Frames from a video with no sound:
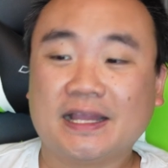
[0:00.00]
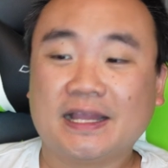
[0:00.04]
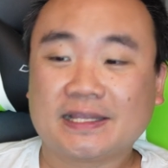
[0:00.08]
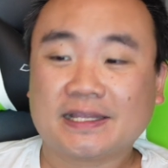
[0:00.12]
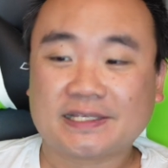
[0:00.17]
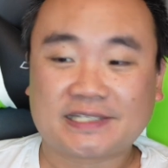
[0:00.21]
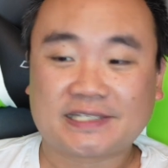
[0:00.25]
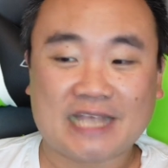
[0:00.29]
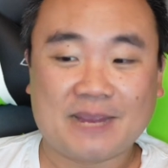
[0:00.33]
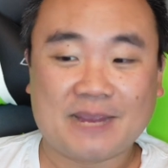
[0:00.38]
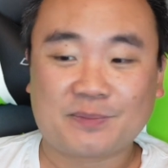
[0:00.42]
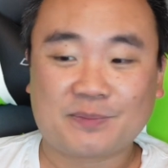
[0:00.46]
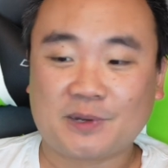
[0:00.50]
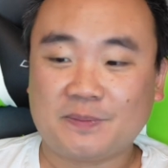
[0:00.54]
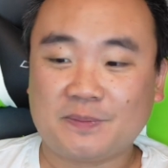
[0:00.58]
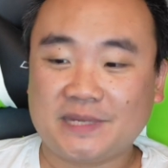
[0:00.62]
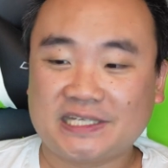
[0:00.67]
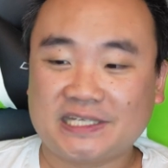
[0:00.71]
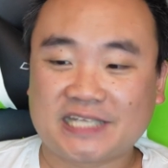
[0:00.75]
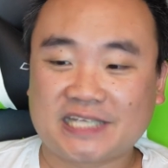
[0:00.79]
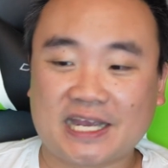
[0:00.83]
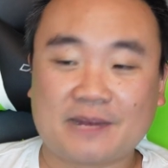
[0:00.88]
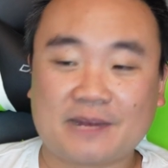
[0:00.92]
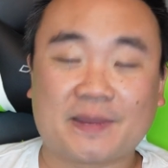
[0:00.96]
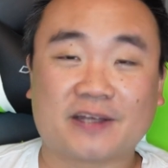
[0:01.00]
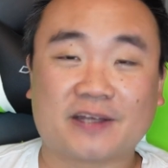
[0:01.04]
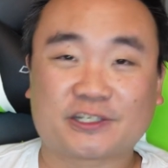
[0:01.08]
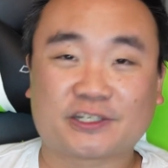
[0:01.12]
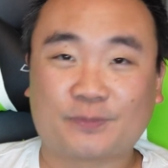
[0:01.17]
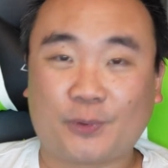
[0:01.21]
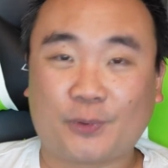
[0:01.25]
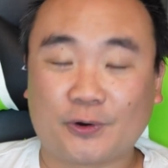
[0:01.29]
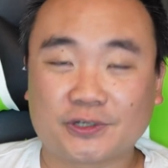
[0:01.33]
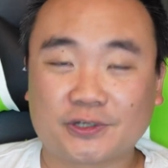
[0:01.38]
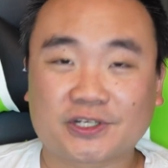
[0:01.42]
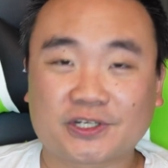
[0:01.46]
The same can be said about
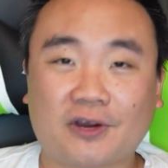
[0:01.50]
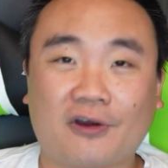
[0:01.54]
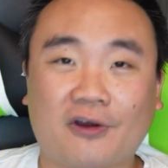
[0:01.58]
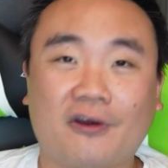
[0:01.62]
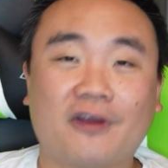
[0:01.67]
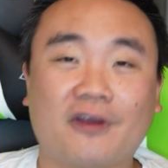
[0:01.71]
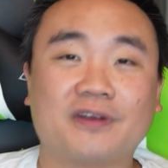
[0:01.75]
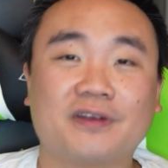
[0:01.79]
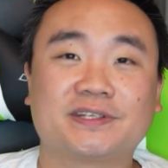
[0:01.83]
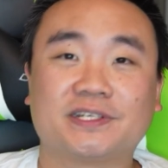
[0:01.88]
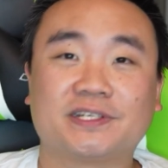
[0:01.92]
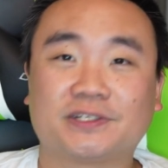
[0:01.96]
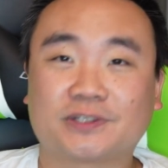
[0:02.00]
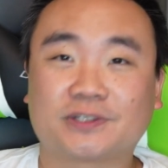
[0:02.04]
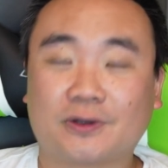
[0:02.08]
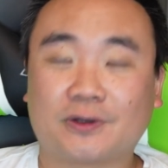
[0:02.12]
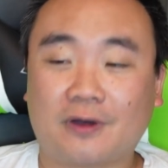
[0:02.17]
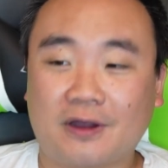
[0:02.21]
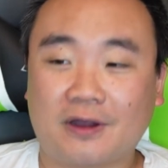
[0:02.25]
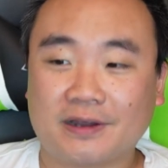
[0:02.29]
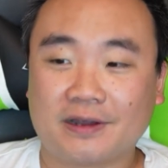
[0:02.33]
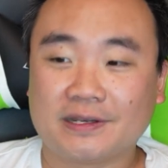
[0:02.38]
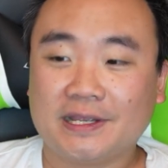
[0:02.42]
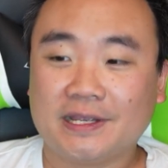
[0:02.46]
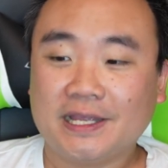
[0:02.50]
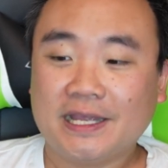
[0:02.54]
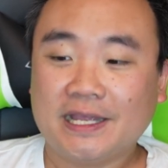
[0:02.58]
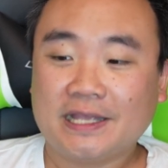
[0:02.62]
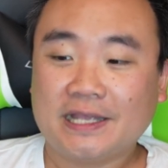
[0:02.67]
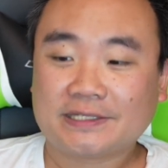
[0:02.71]
sports cards and so on.